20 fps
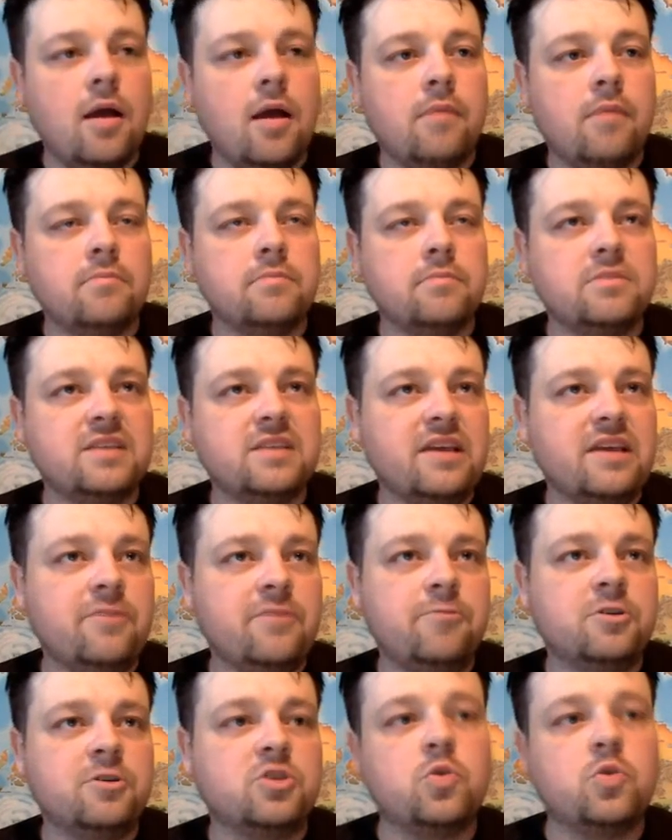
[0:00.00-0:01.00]
Say you
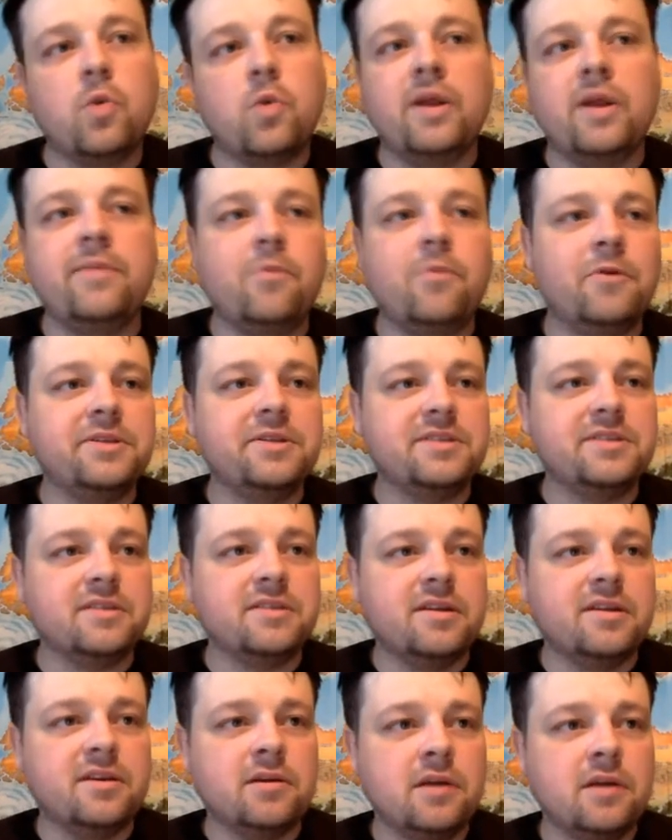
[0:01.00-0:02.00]
put 20 points in
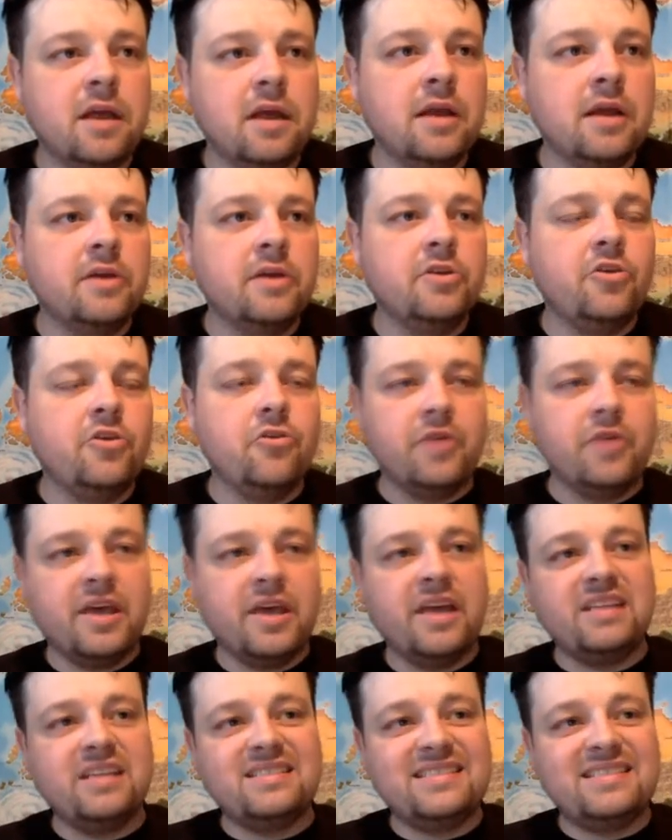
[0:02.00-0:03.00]
there, you
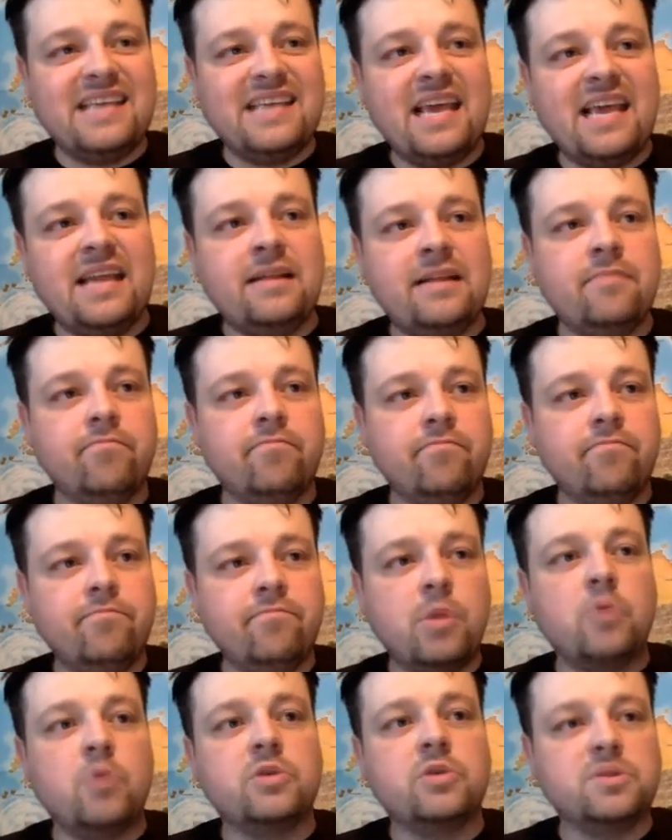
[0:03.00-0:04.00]
get 10
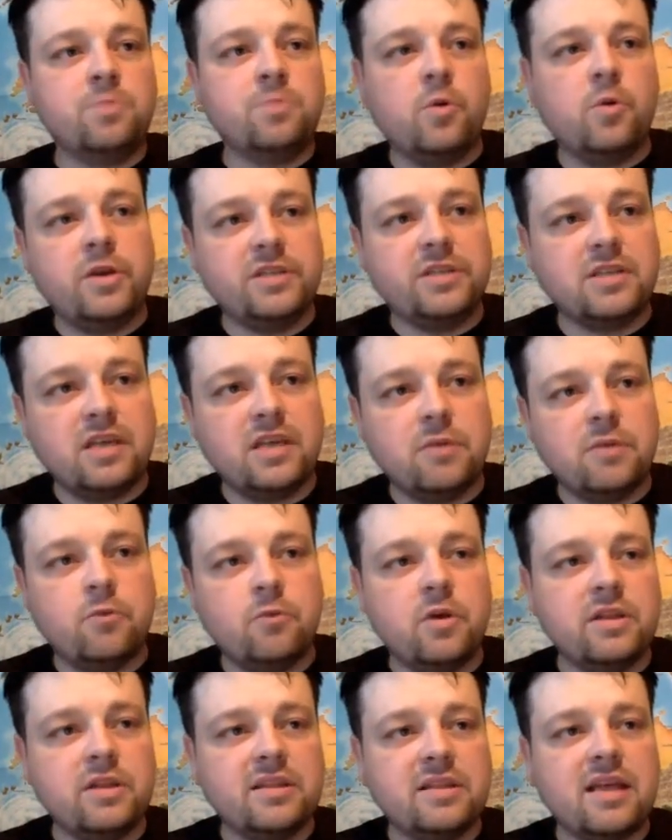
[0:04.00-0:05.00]
bonus points. And
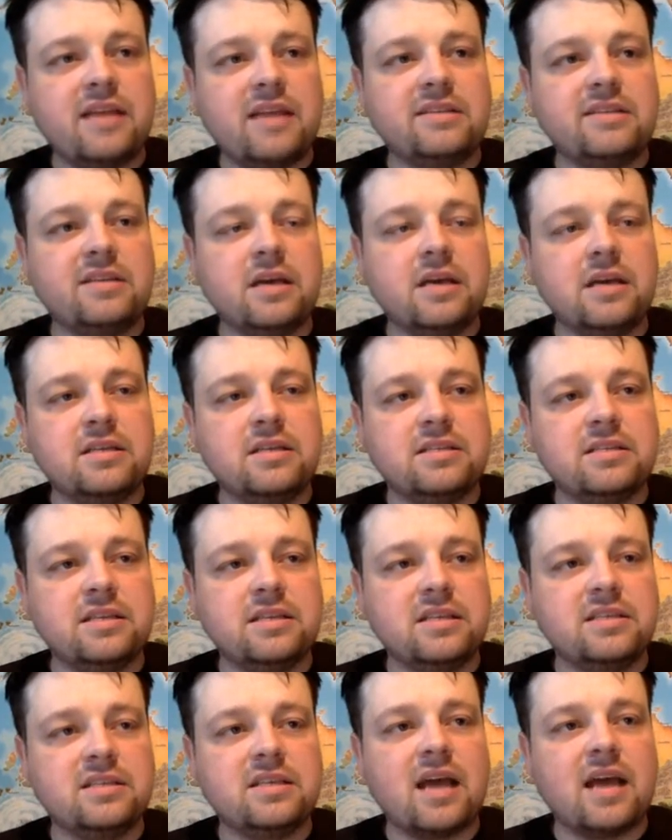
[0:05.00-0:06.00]
what that does
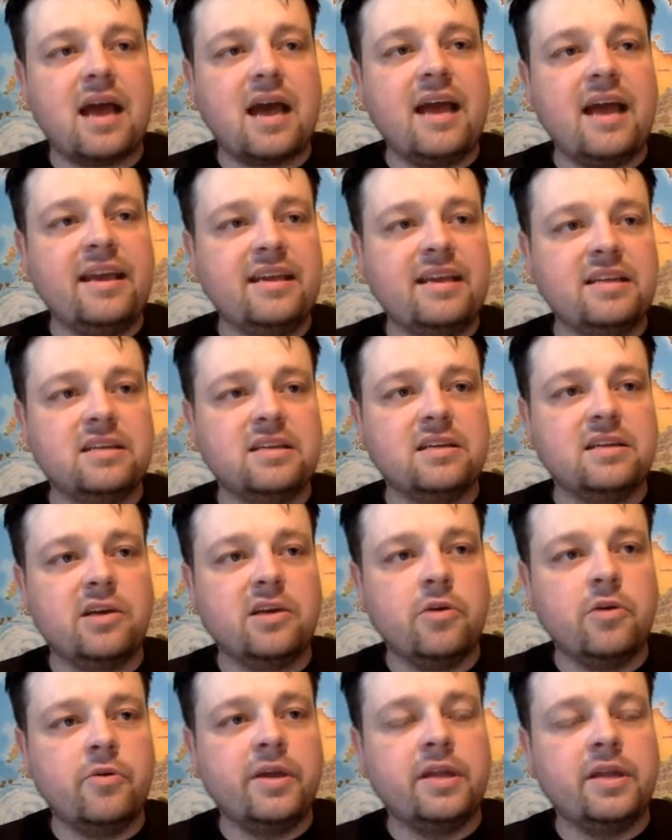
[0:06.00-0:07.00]
is I can
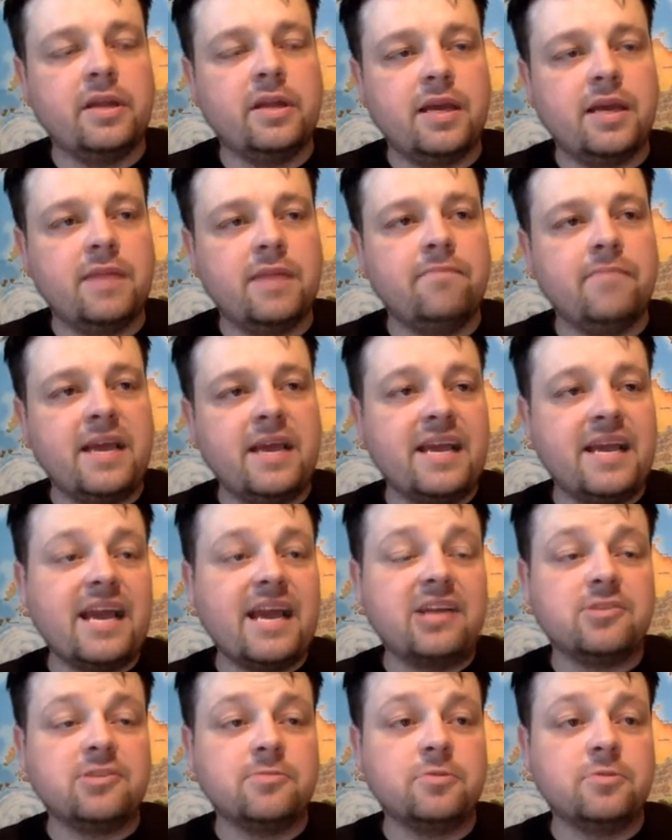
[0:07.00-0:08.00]
go in and make
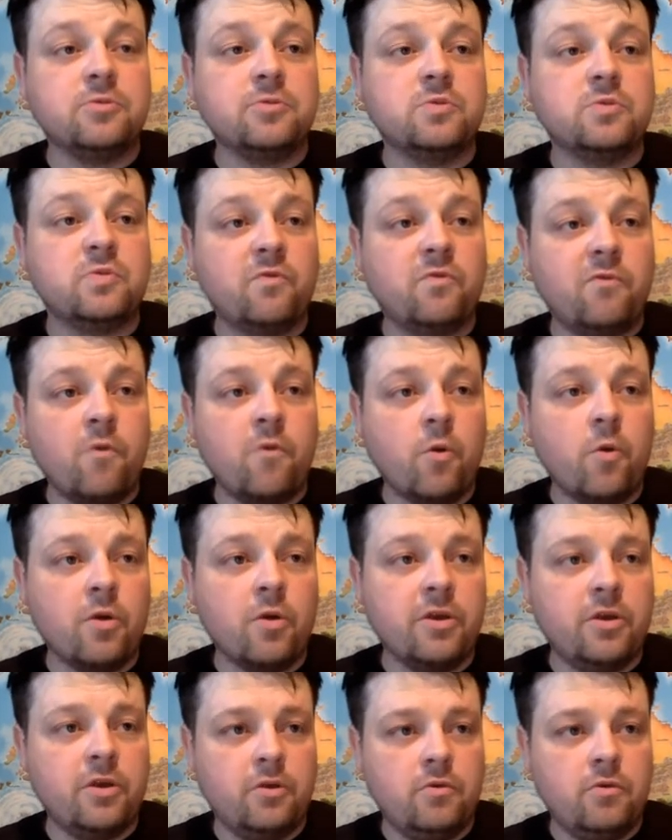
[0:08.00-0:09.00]
attributes for
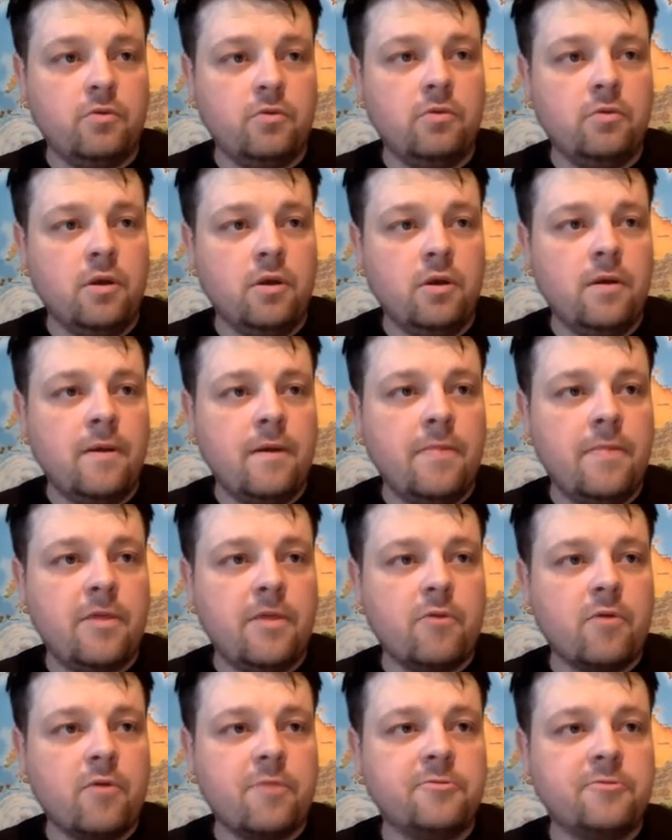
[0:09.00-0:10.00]
you
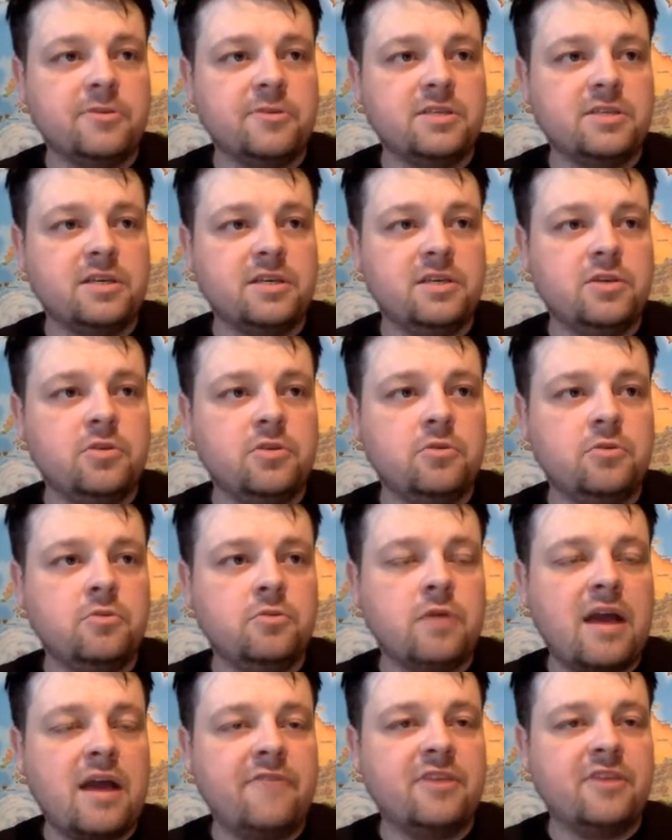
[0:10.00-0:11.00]
that represent you
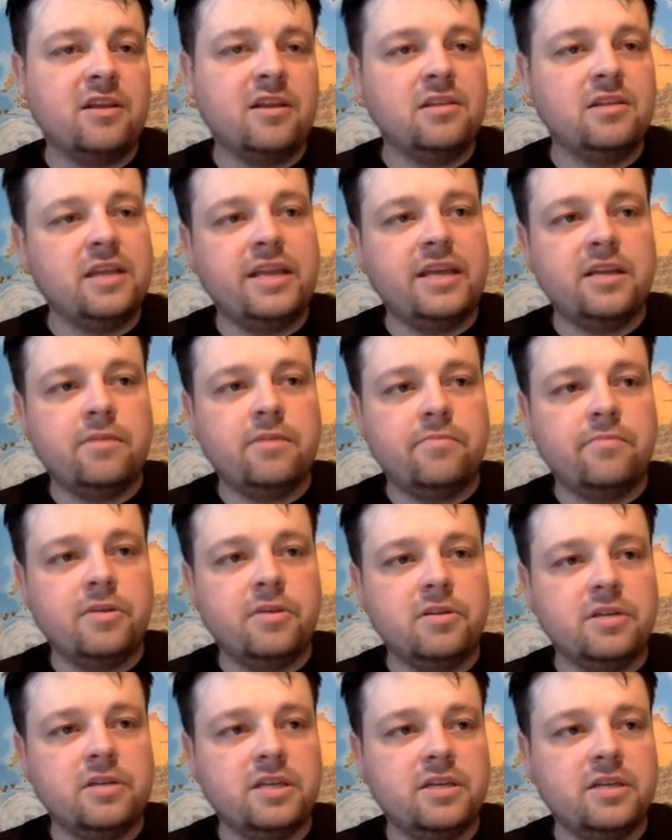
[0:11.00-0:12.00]
having a latent
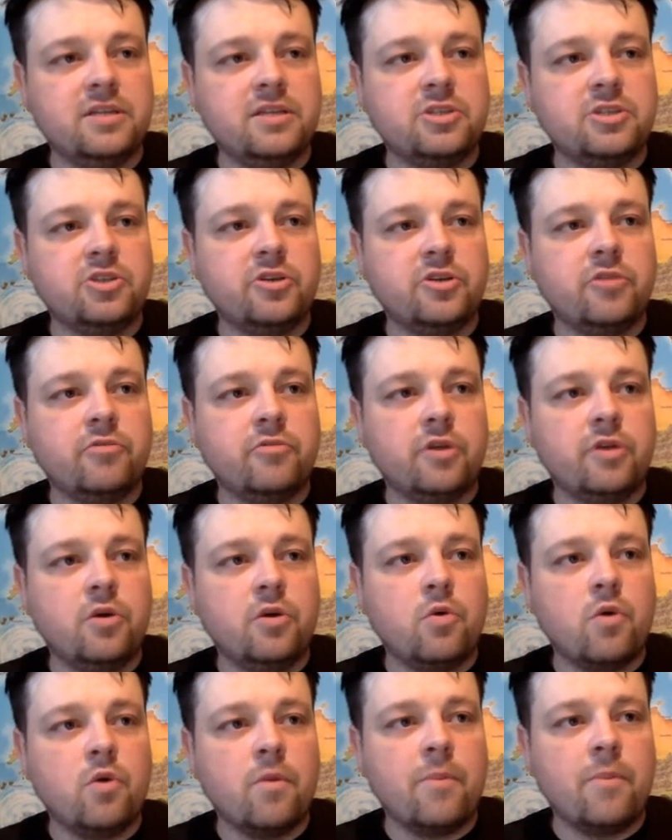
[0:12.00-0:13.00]
ability that you don't know
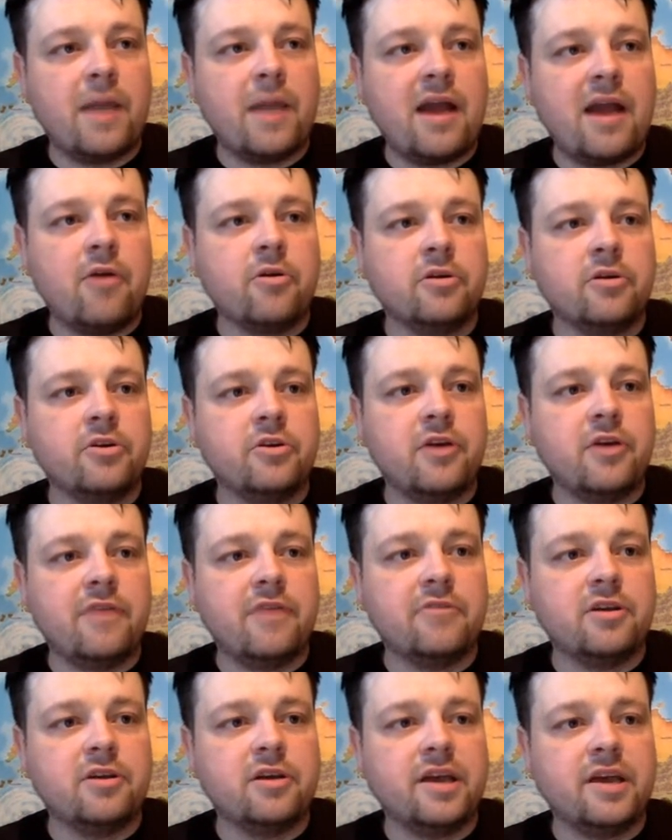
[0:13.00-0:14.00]
or power you
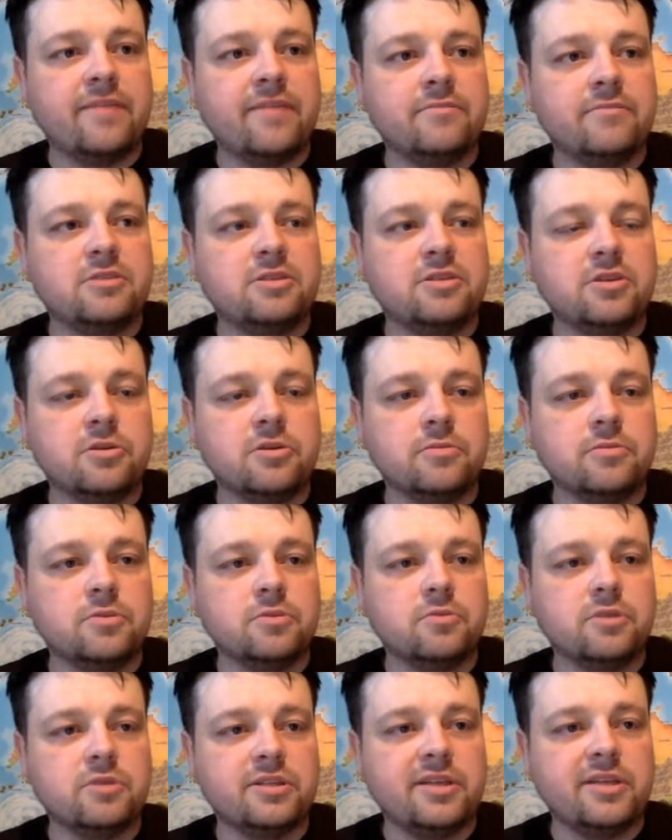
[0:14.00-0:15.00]
haven't come to terms
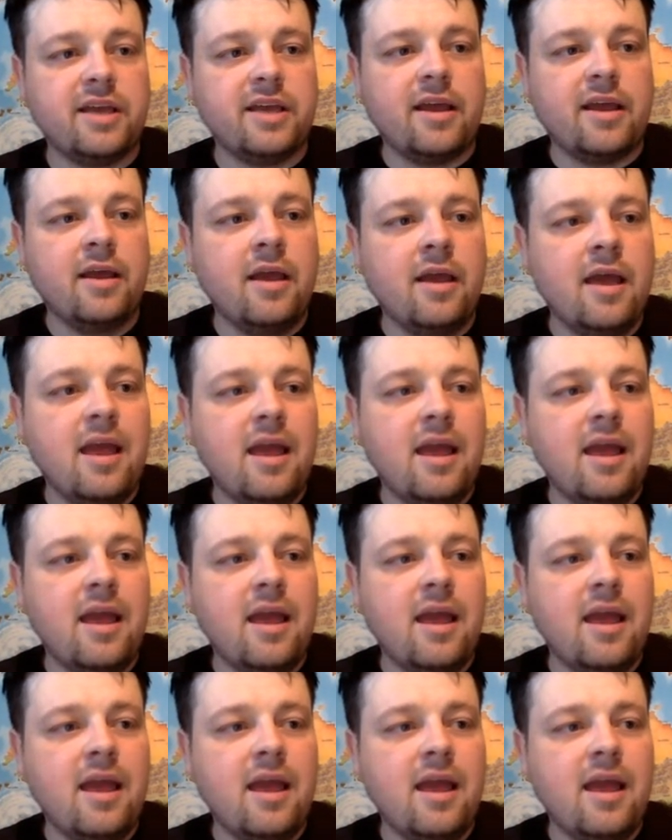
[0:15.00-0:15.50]
with yet.